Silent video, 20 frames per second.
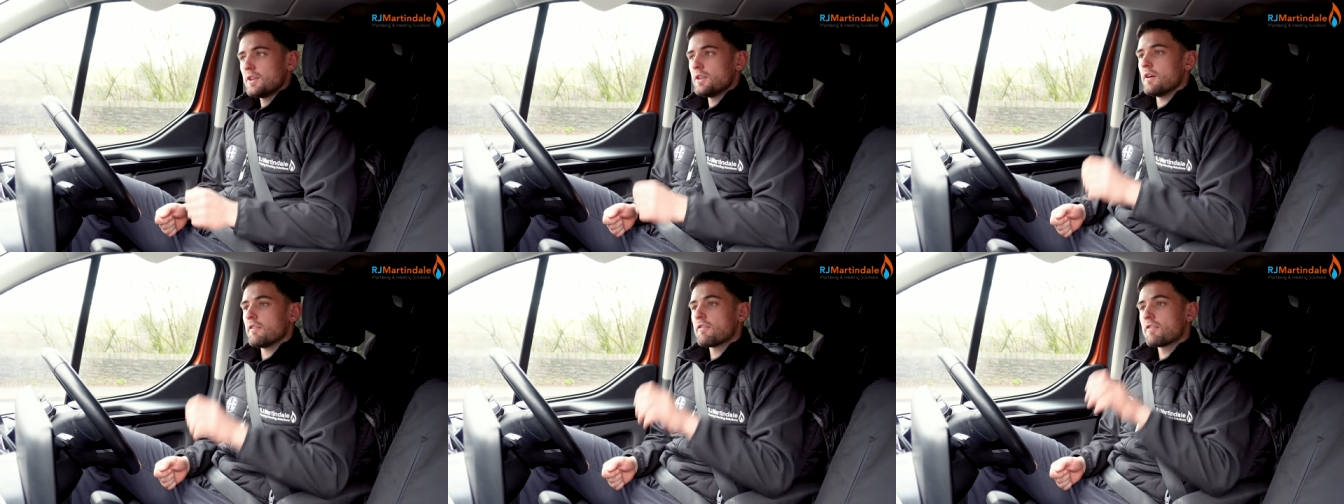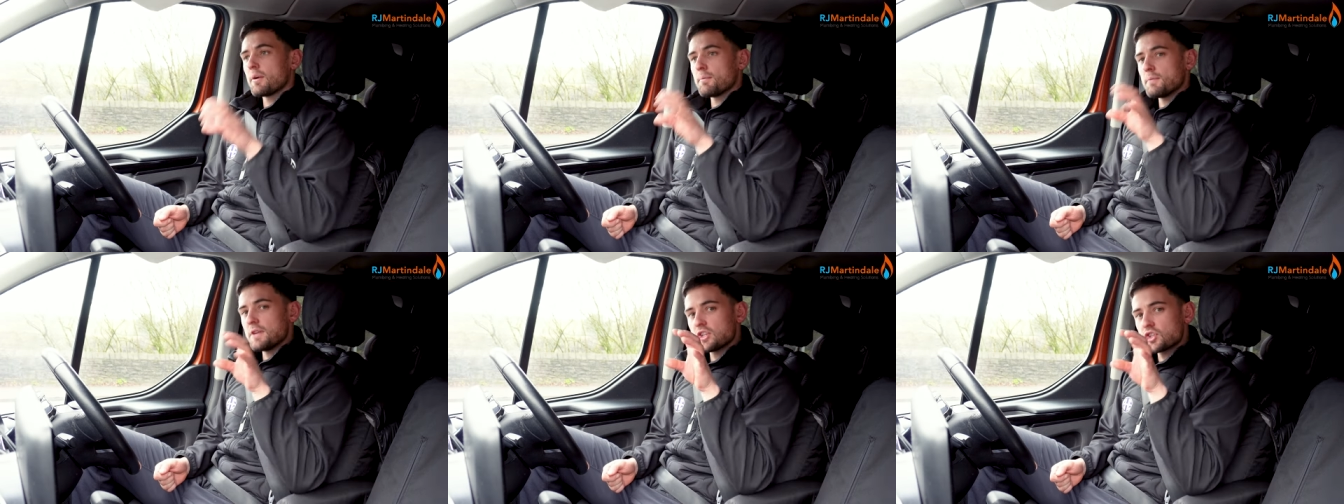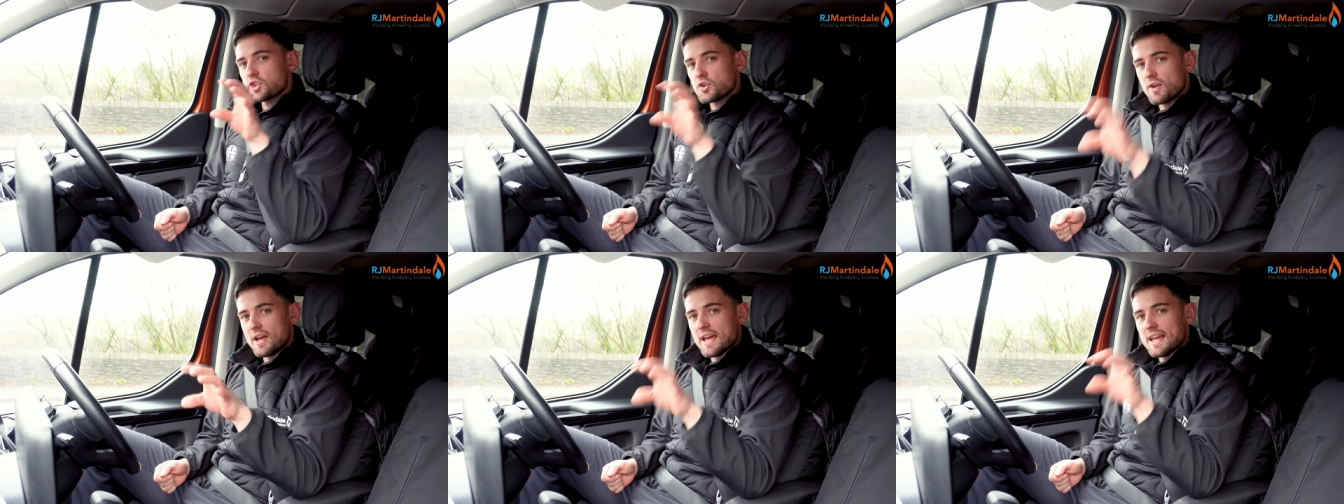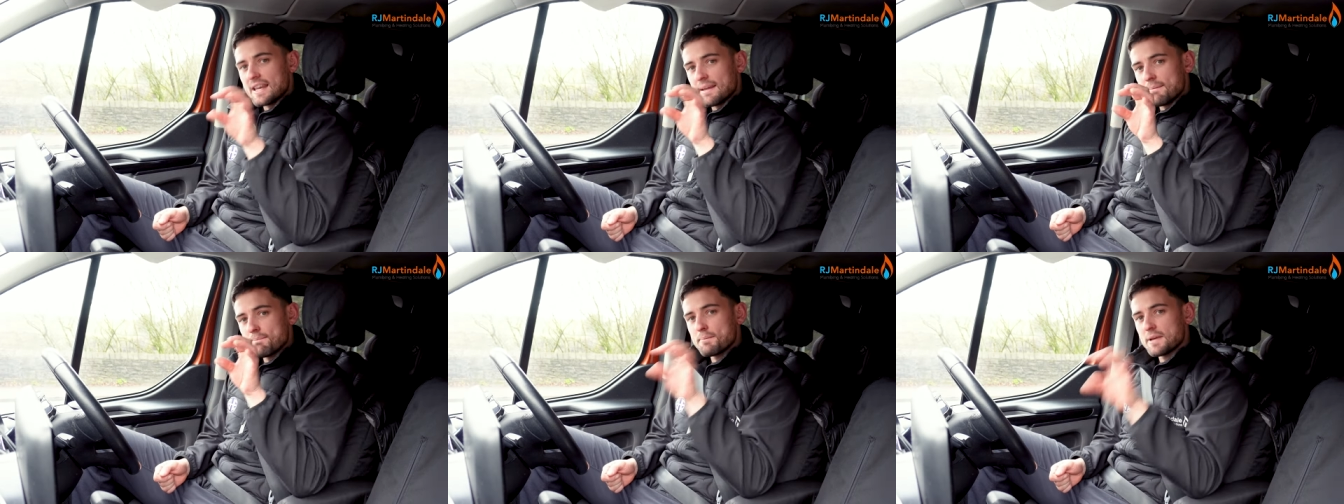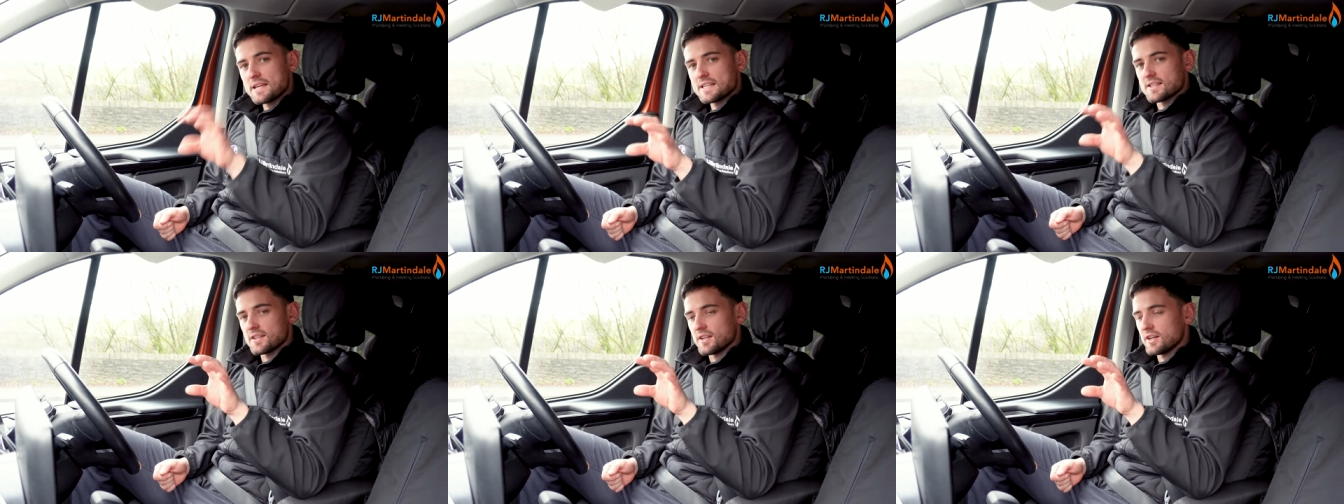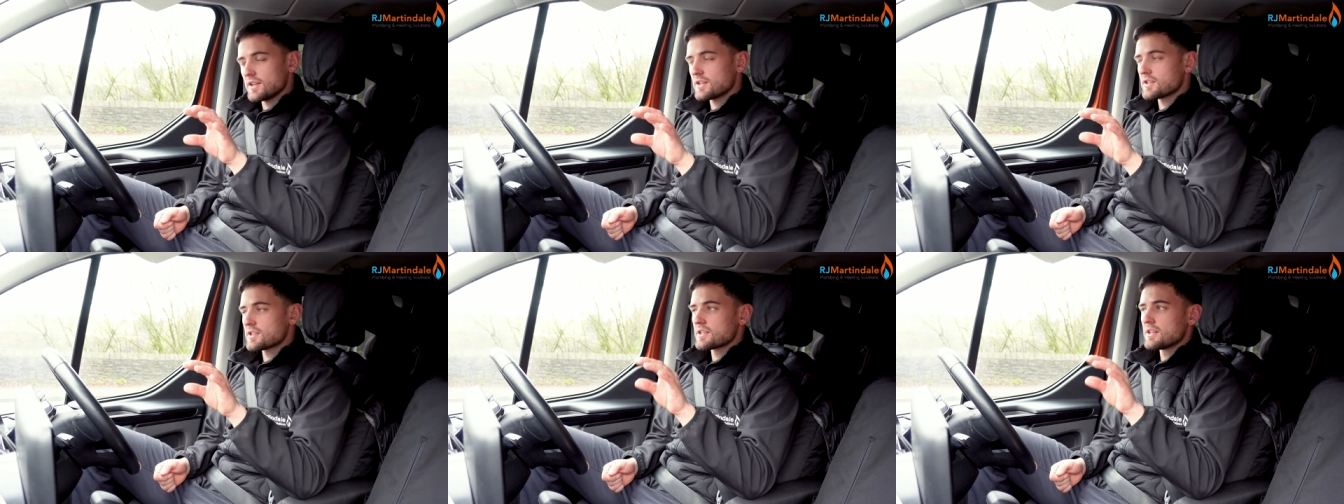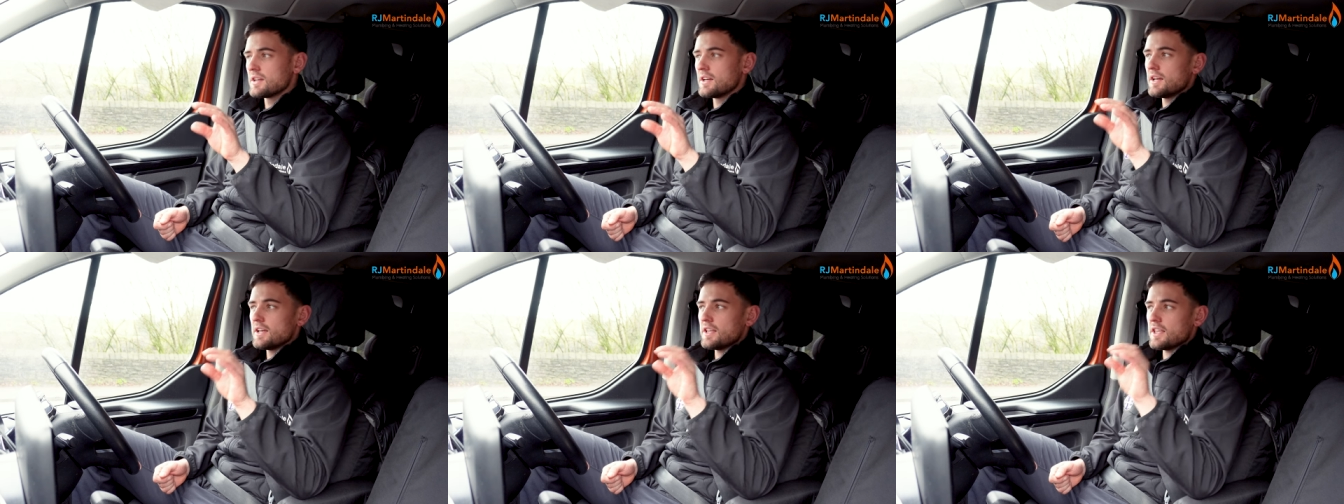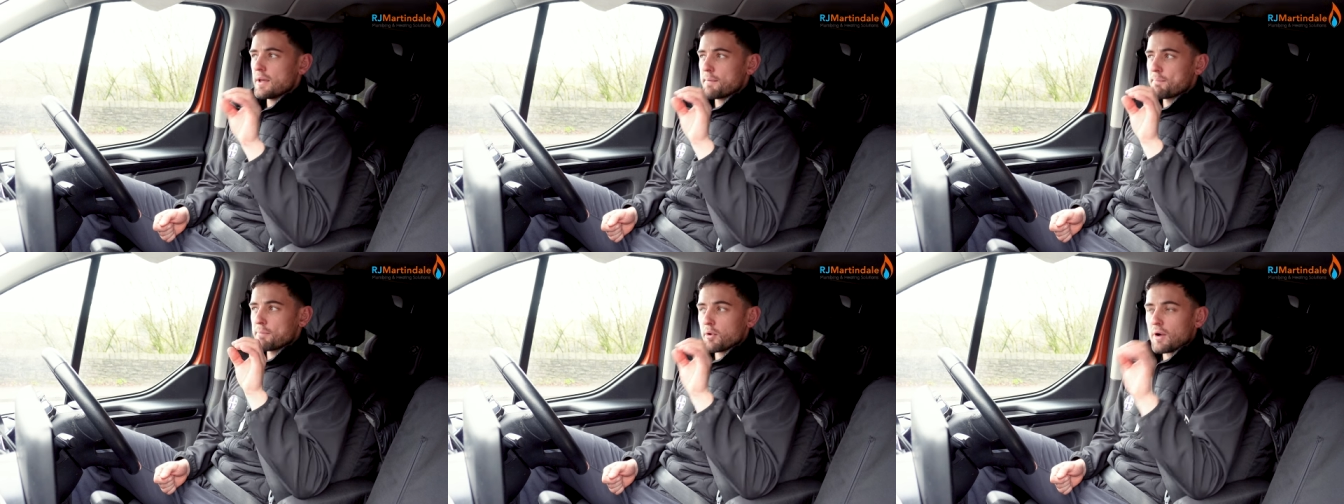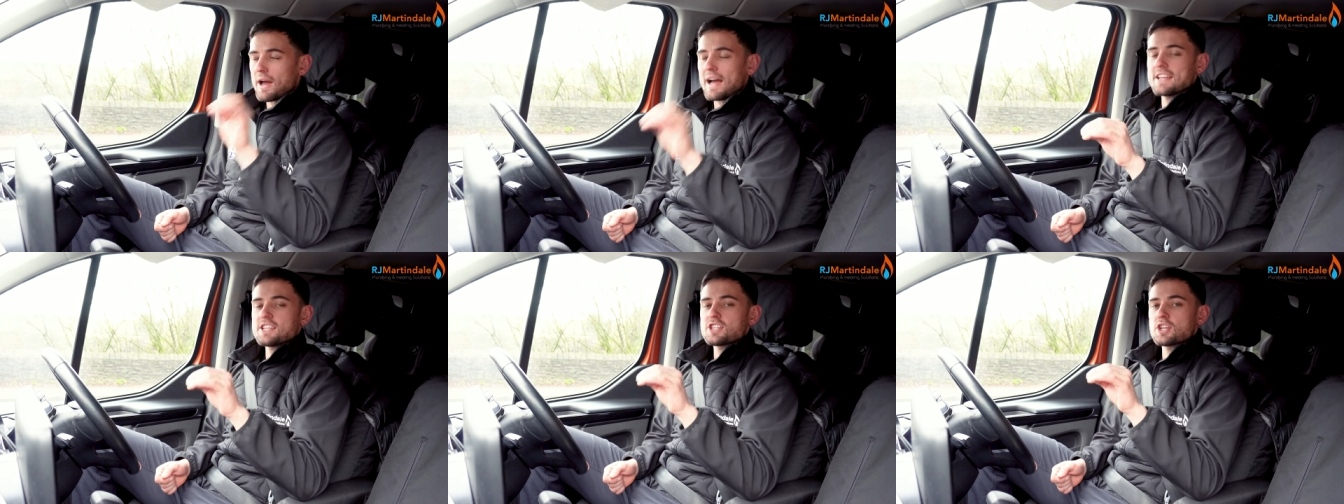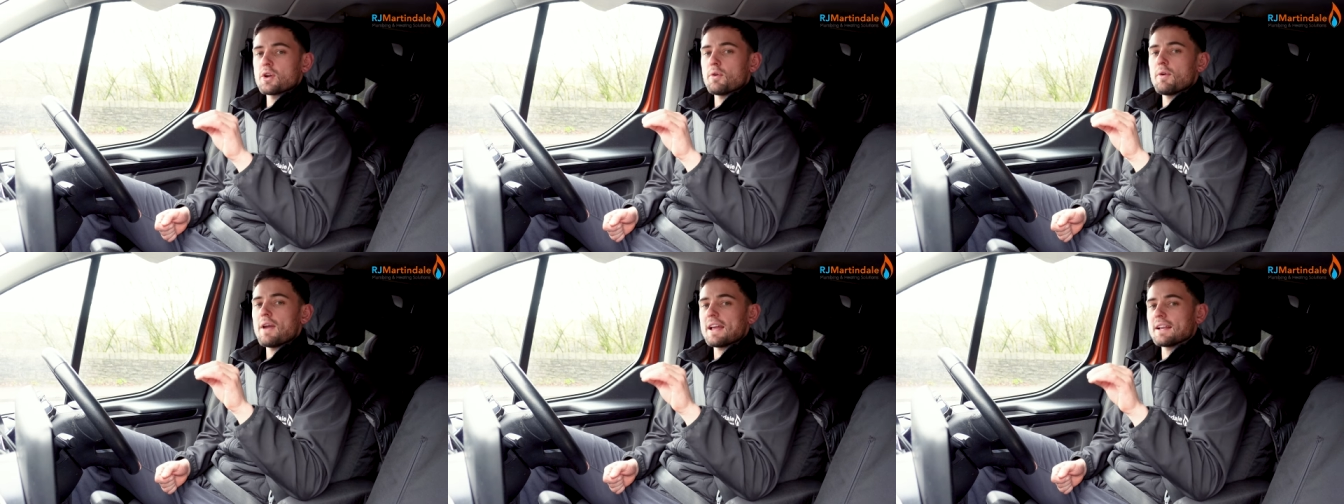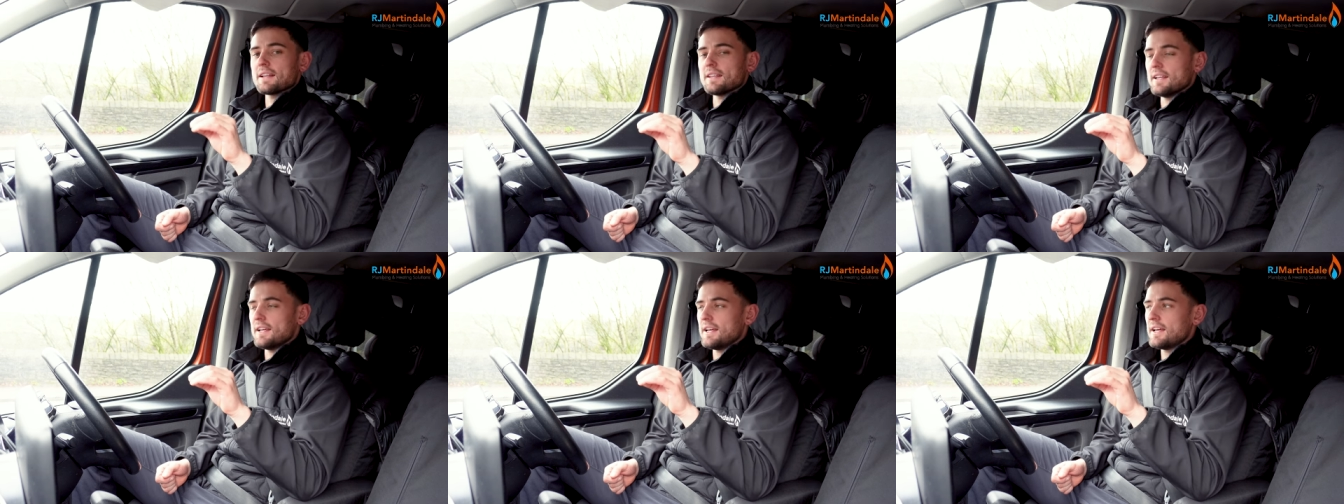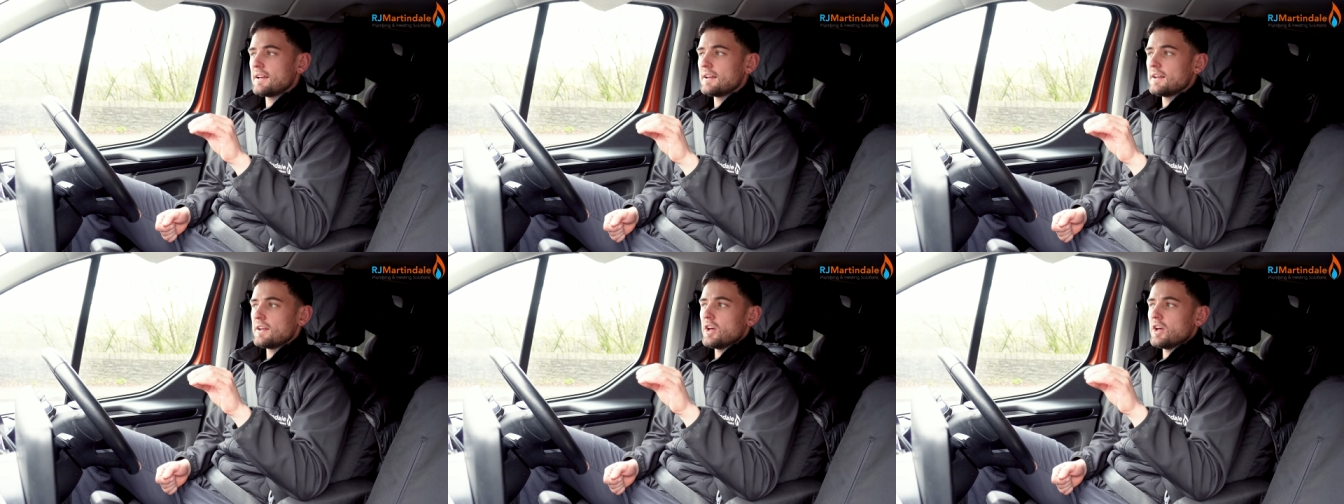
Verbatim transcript: that from your trading business, you price correctly